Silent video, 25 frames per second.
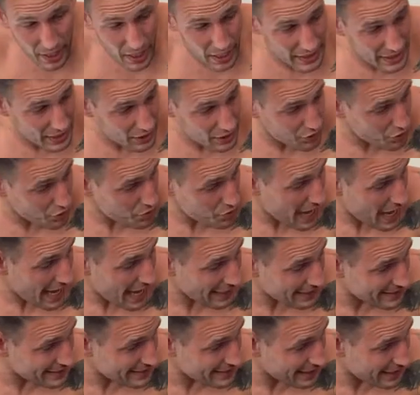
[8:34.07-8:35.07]
Uh, let's do
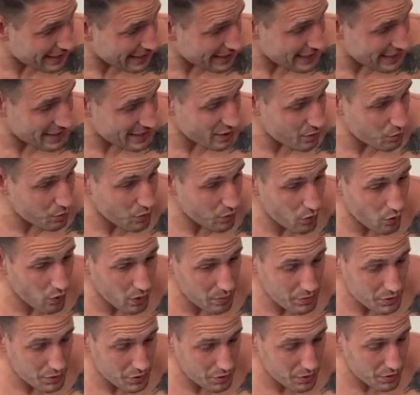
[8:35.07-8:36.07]
headstand, and then we'll go
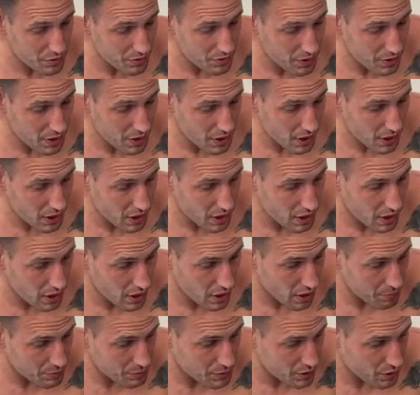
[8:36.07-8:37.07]
up to the
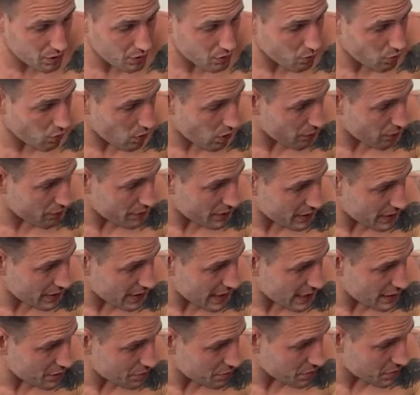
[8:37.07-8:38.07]
up to the wall for the
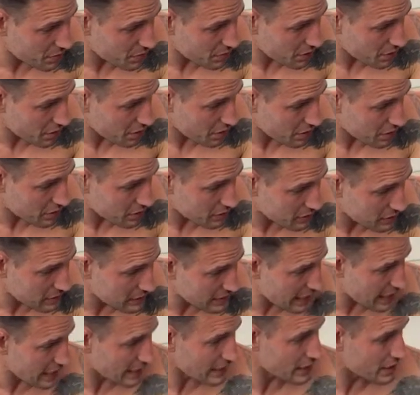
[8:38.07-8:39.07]
last one.
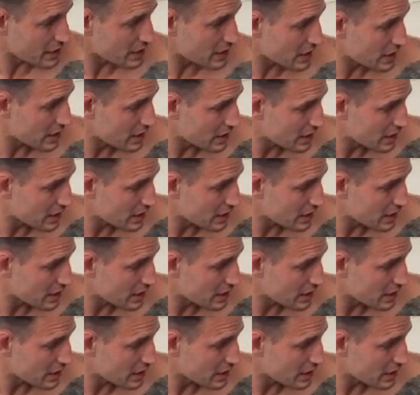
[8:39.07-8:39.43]
Yeah, let's.